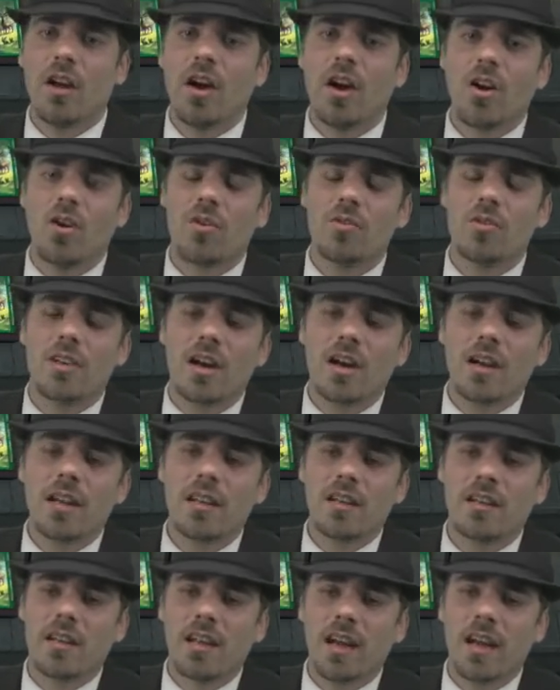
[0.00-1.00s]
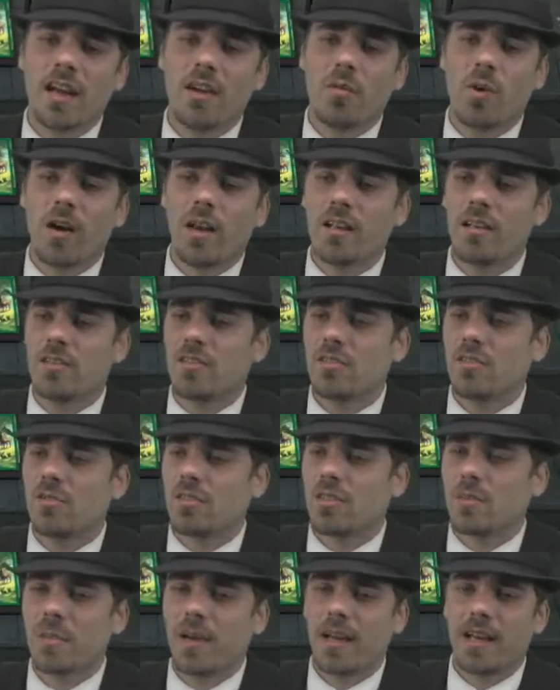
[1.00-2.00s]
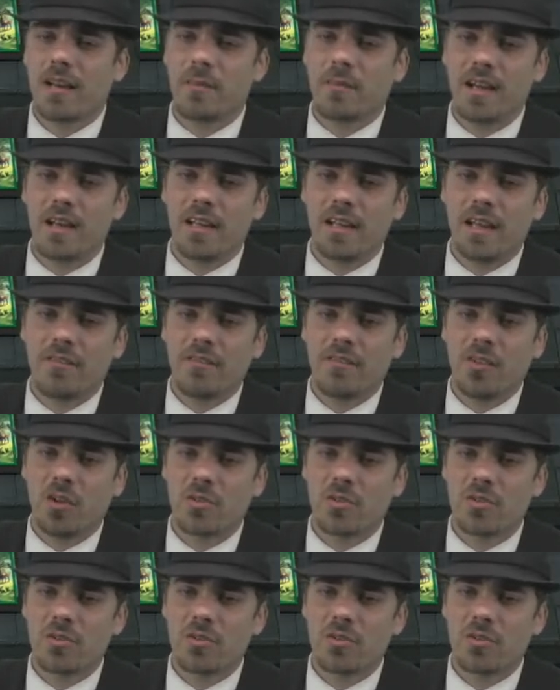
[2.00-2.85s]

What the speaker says: Oh, darn it. I wanted to respond, but I didn't have full